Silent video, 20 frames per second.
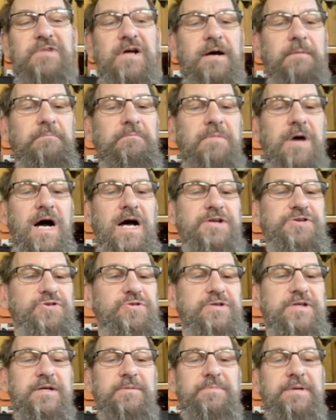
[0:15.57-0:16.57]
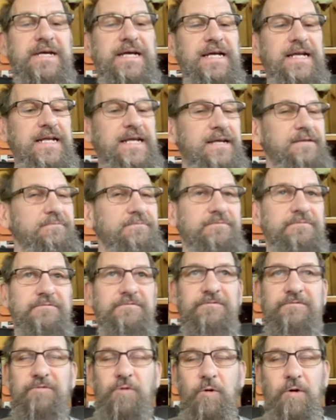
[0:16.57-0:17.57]
module can be any
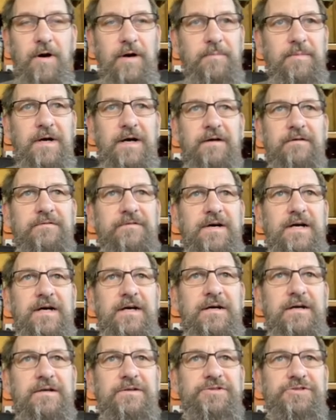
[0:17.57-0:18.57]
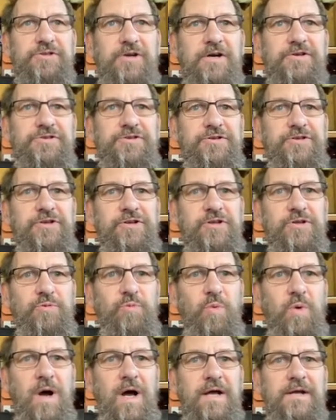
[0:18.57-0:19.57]
form of structure you
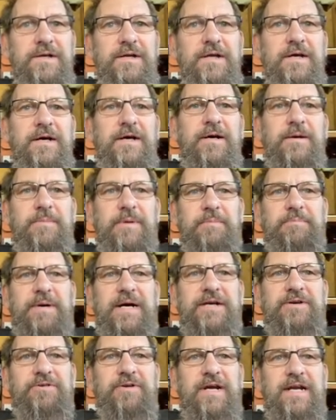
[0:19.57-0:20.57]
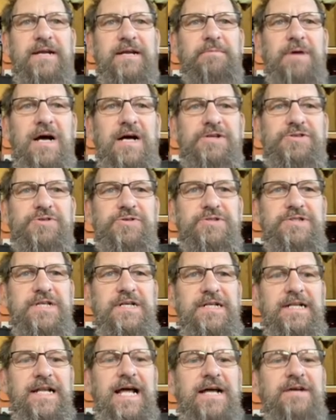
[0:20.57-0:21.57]
want, but by creating modules,
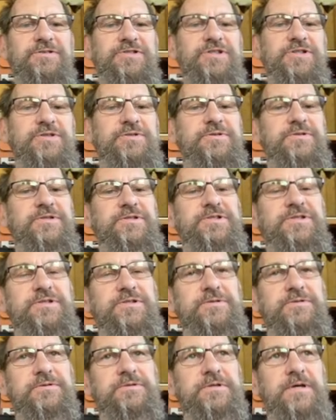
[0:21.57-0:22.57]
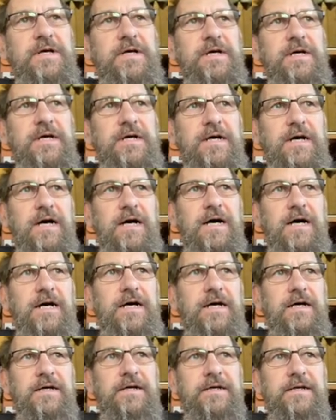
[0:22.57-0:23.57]
it allows students to
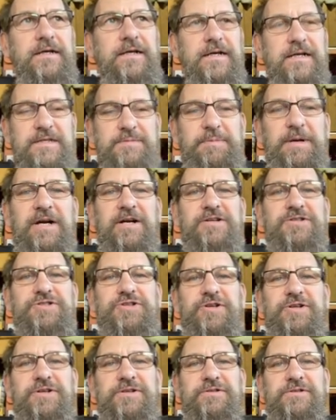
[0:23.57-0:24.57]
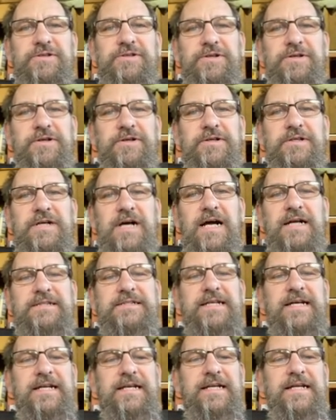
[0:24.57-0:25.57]
experience your
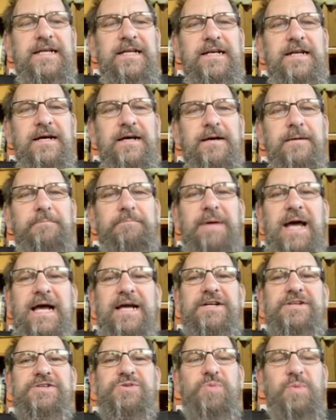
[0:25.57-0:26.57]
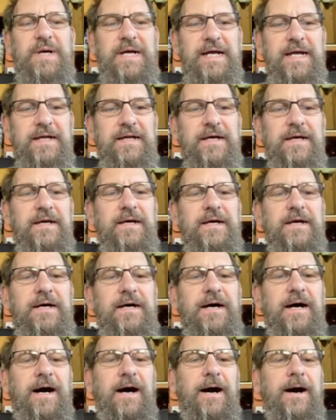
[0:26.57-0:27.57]
content in a packaged way.
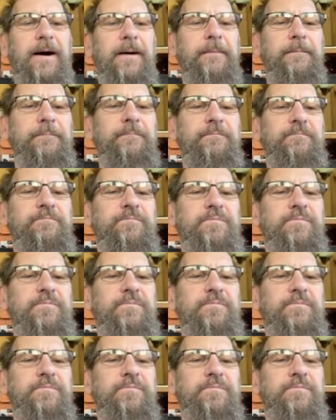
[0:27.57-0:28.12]
Um,